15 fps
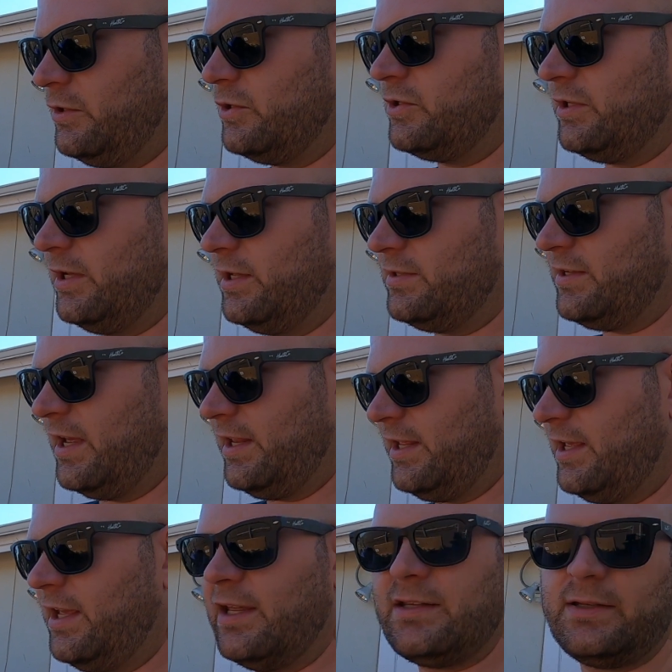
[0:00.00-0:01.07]
usually it's at
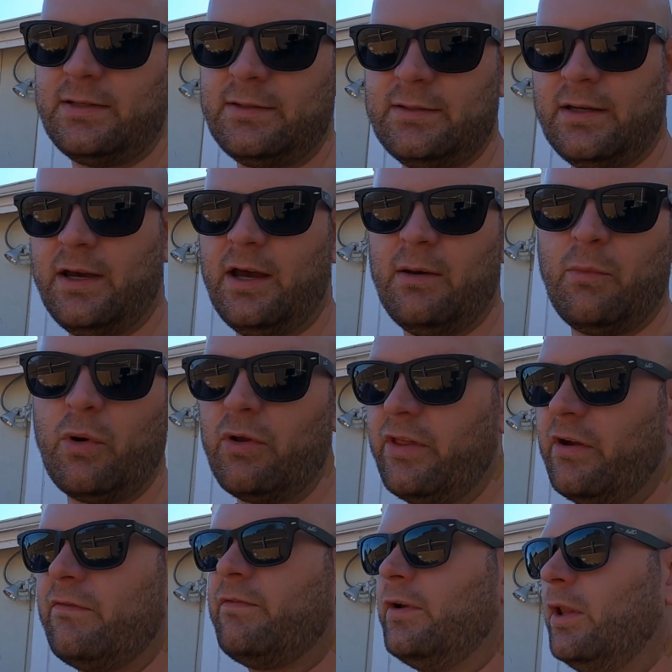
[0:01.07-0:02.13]
heat or
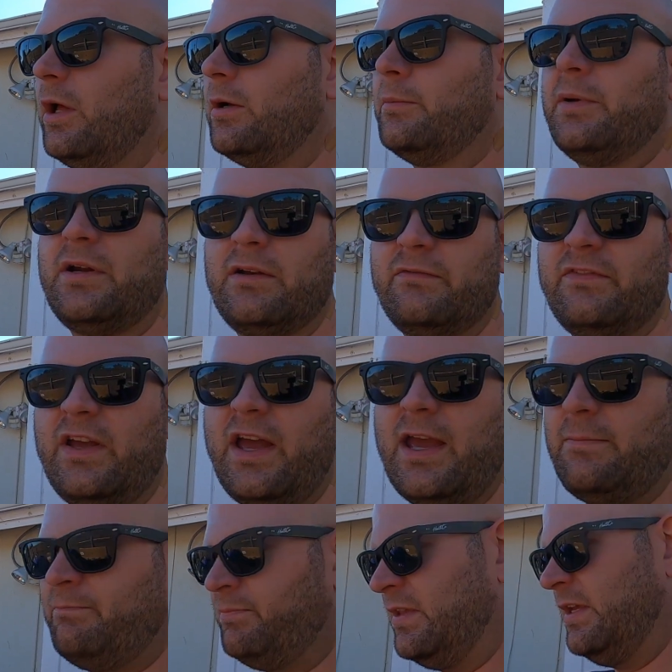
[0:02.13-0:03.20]
there for a long period of
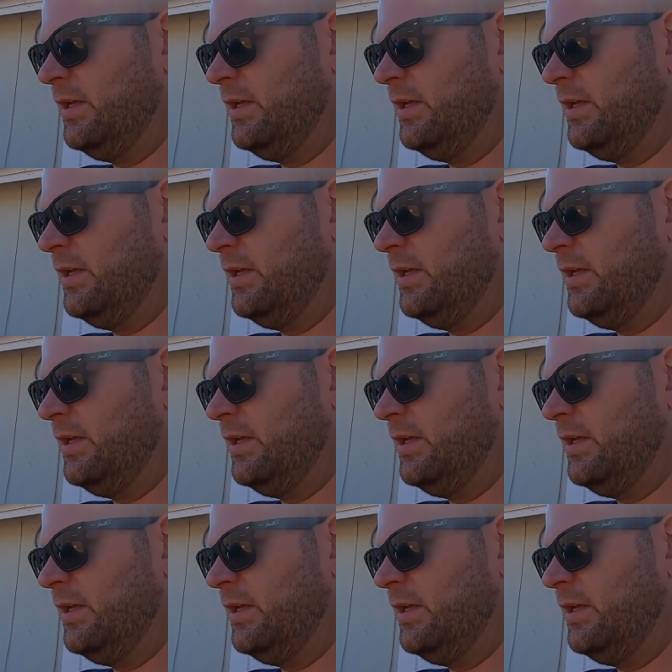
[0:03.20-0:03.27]
time,